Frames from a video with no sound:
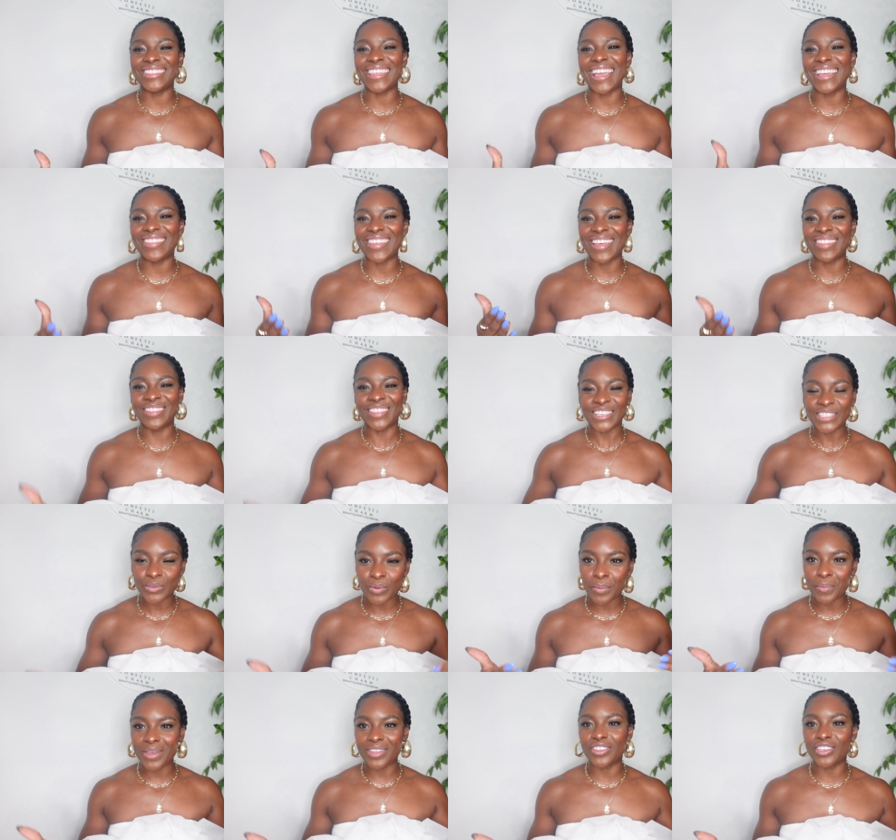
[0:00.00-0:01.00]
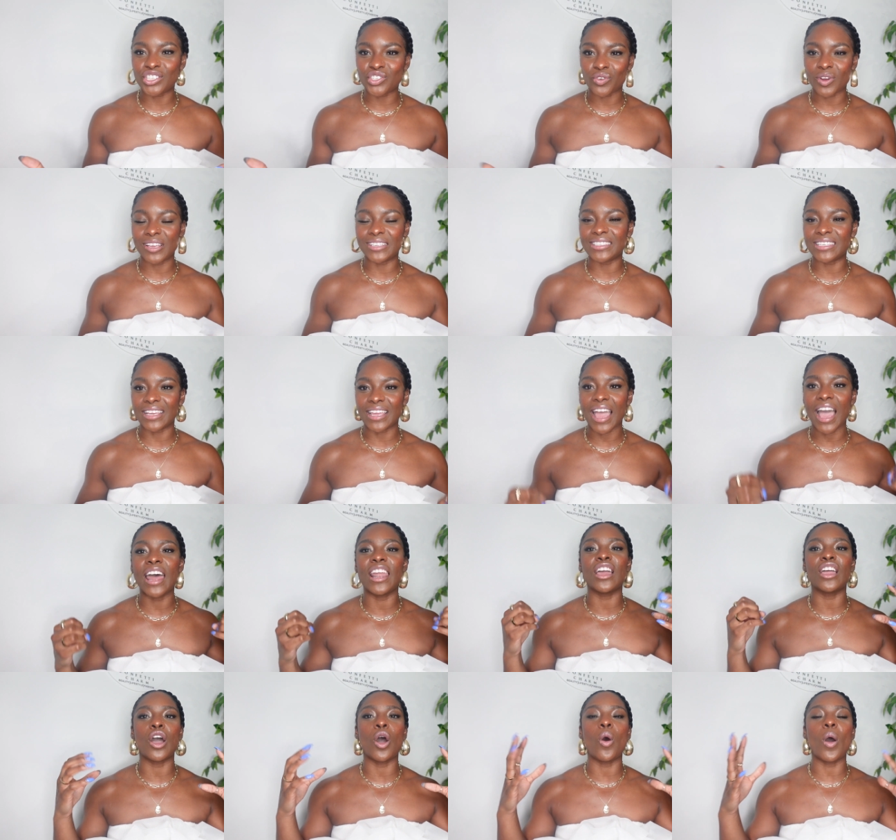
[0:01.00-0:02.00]
think that this would be the trend to kind
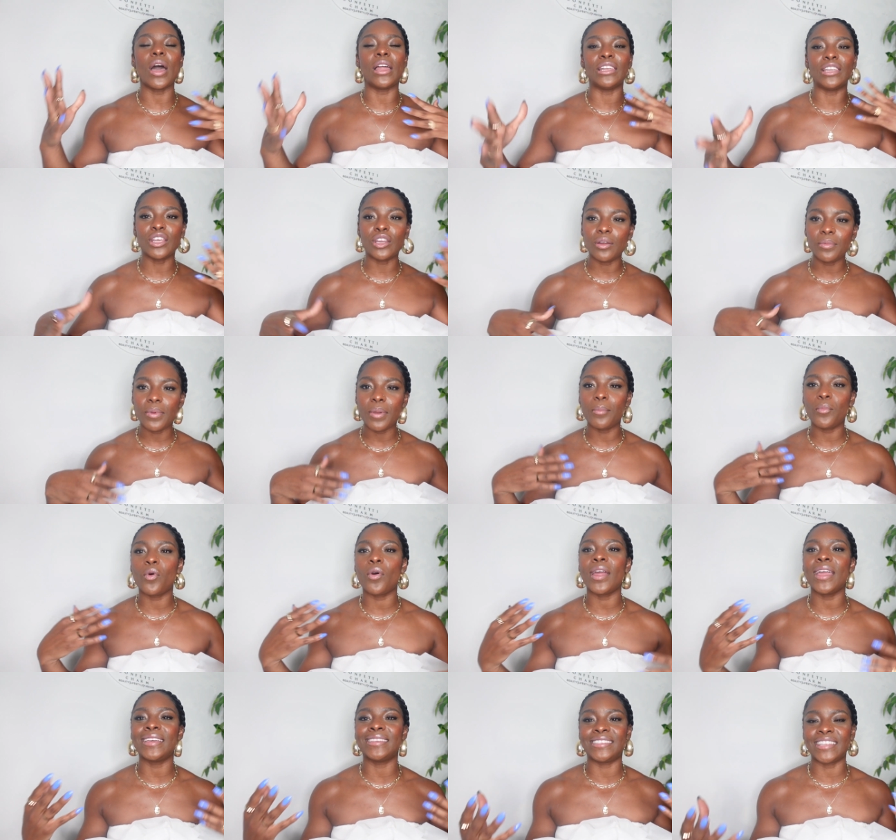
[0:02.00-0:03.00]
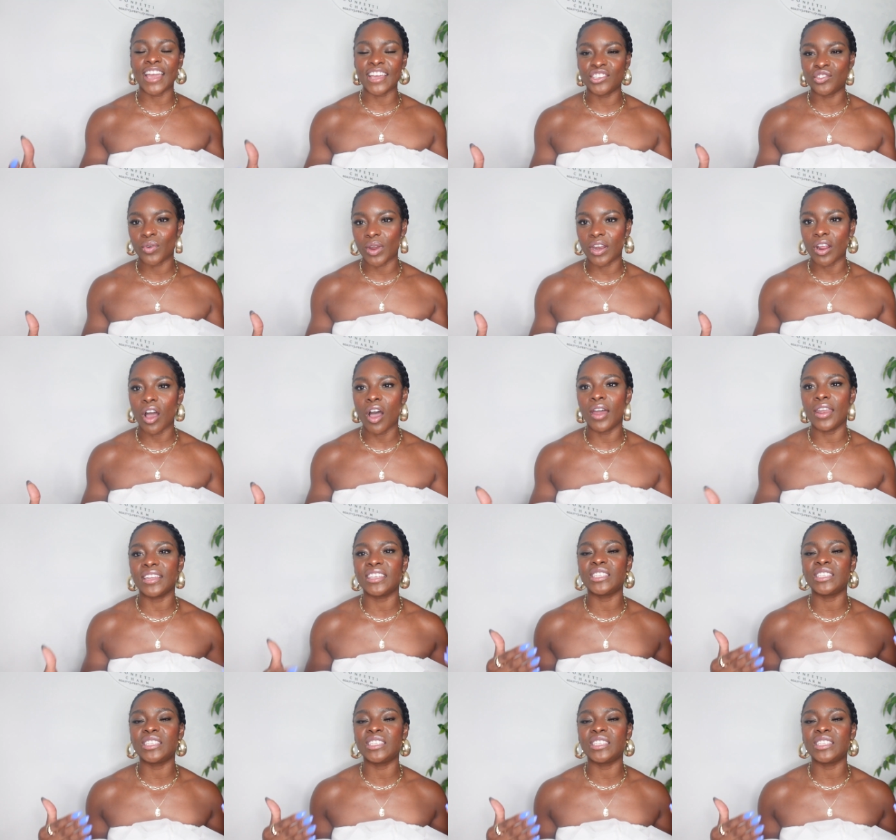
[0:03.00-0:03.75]
of go a little bit more exaggerated on,